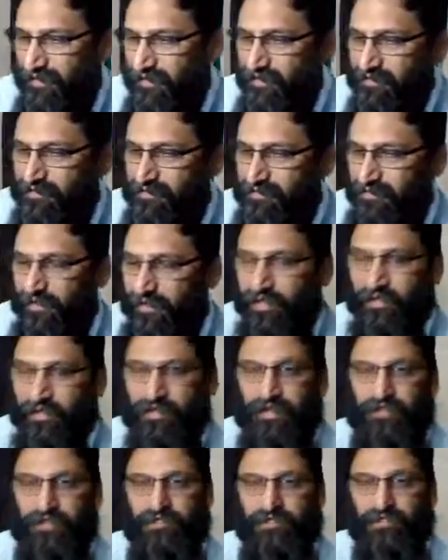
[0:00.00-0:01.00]
So
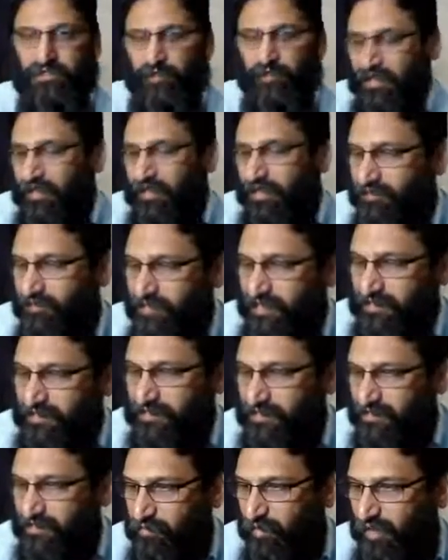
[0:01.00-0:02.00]
I'll just quickly address
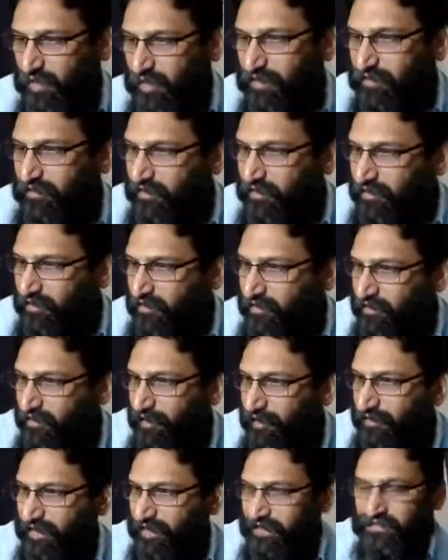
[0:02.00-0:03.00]
this one
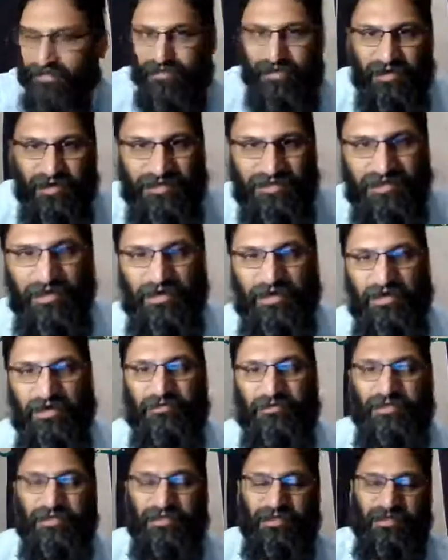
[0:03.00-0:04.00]
comment and then I'll sign
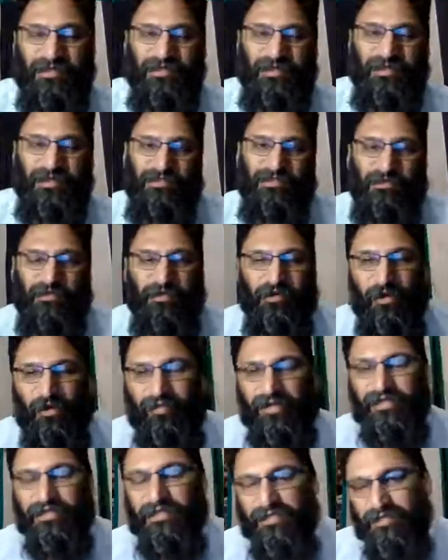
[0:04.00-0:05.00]
out. So the
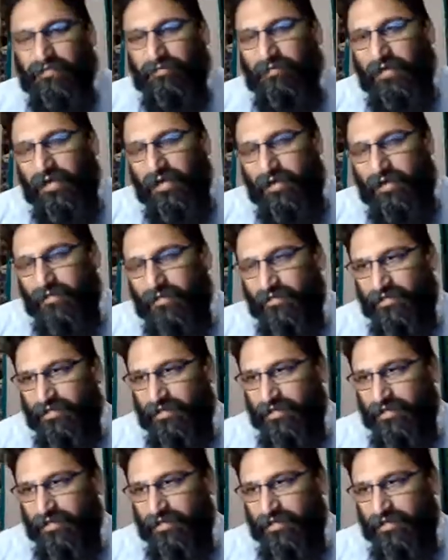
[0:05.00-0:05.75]
comment is about